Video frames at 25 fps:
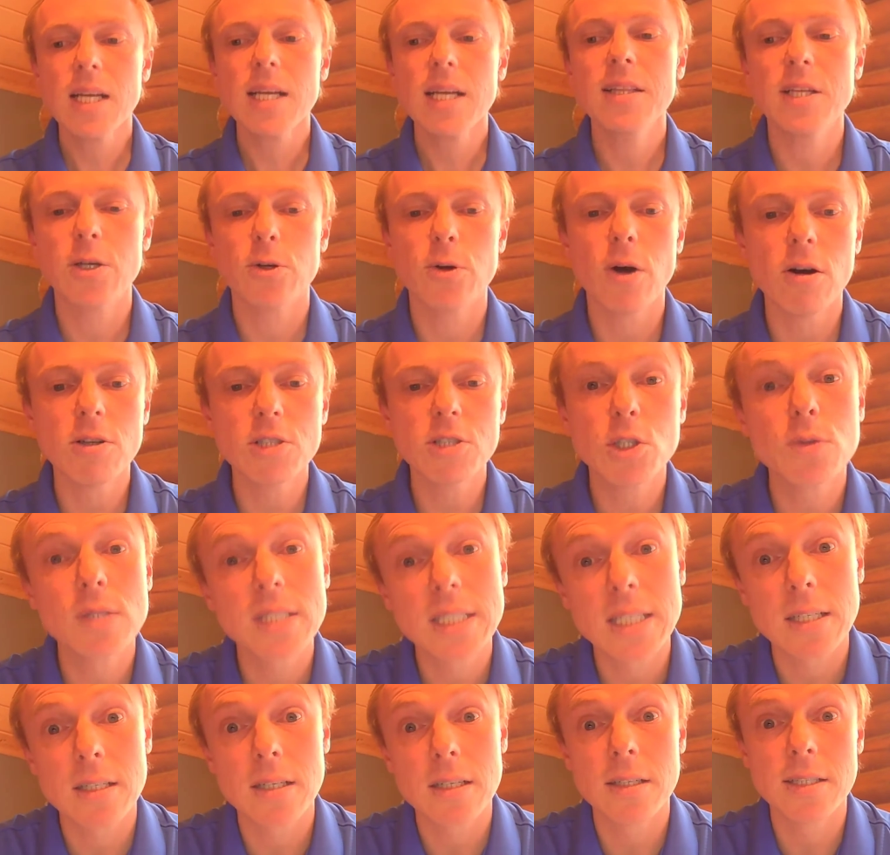There also is
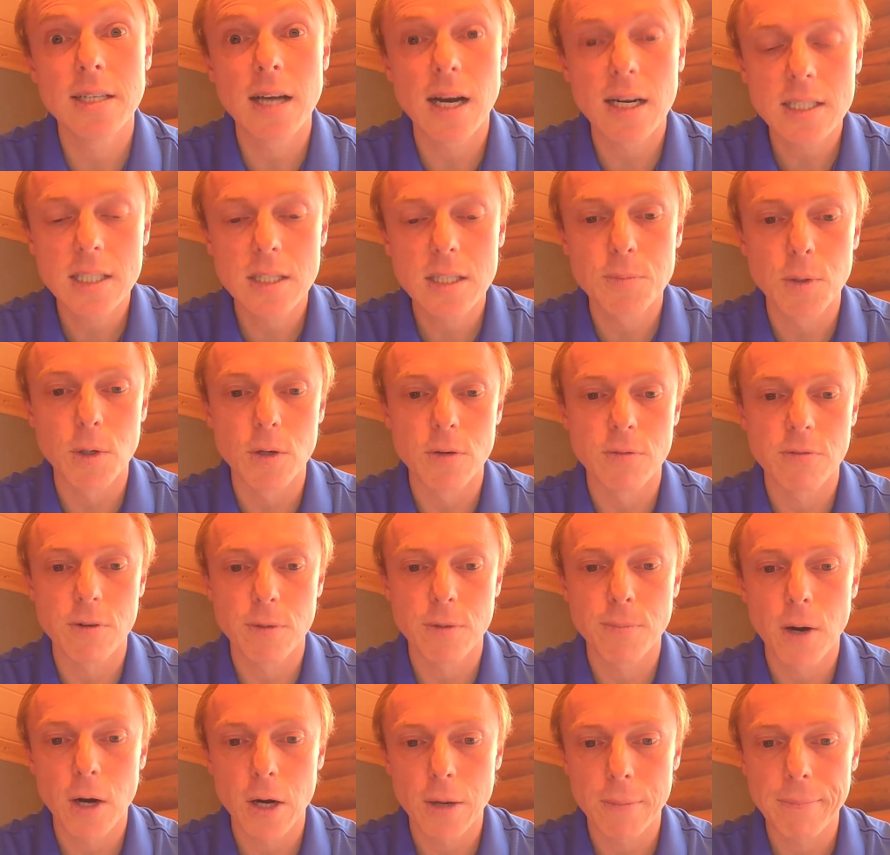a deductible for
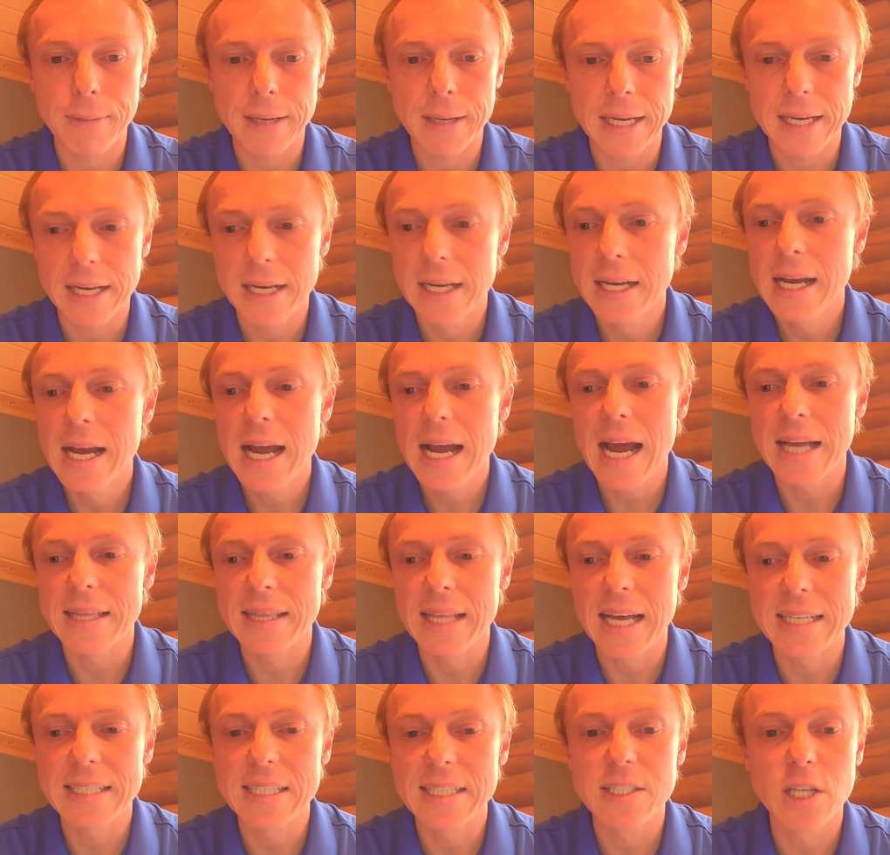Part B, and
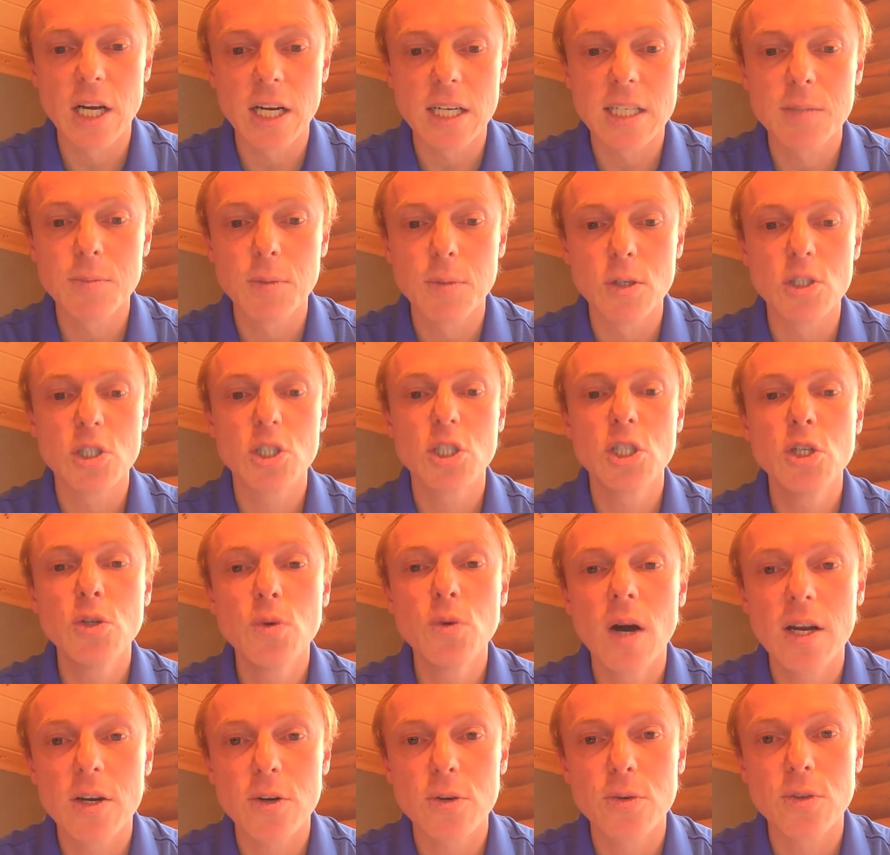that deductible is
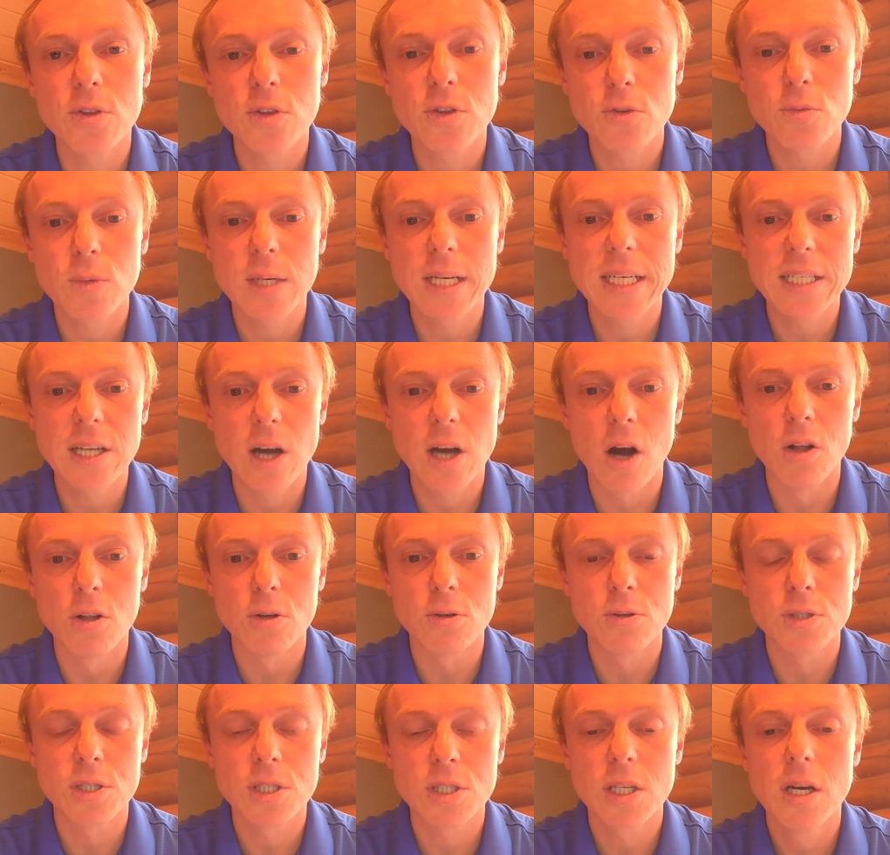
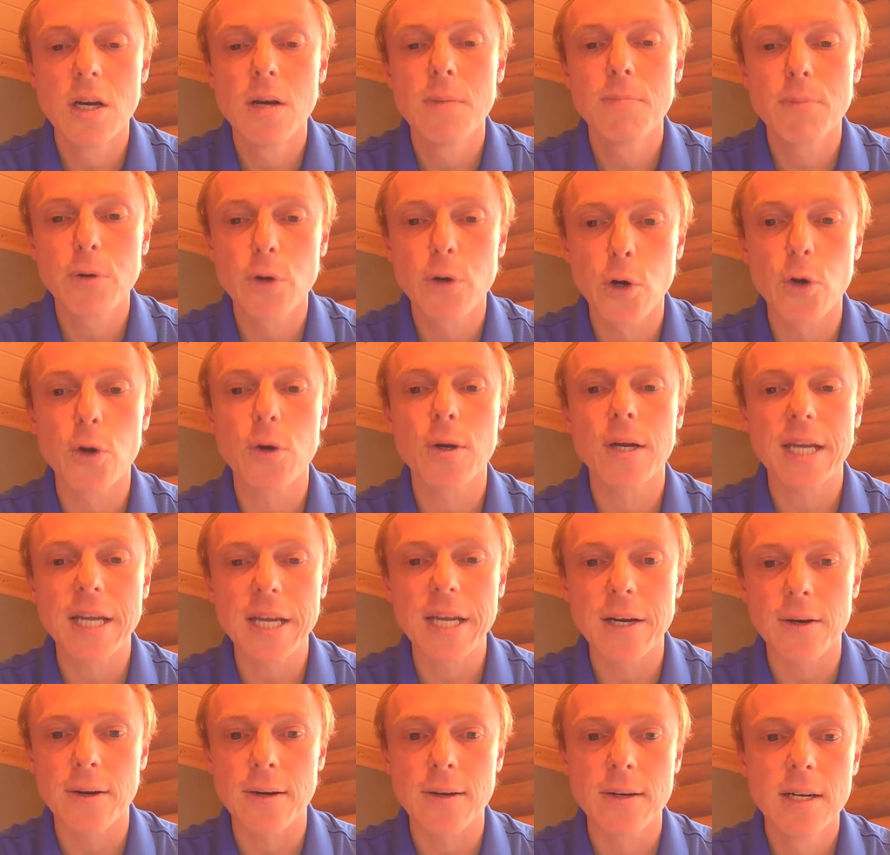$203 per
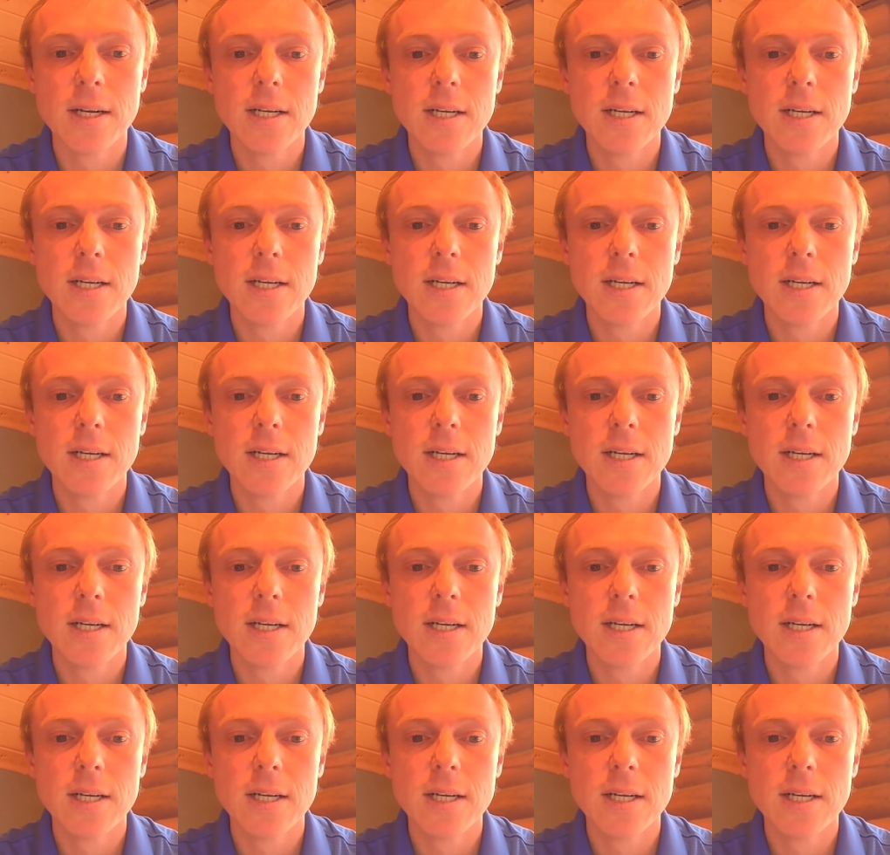year.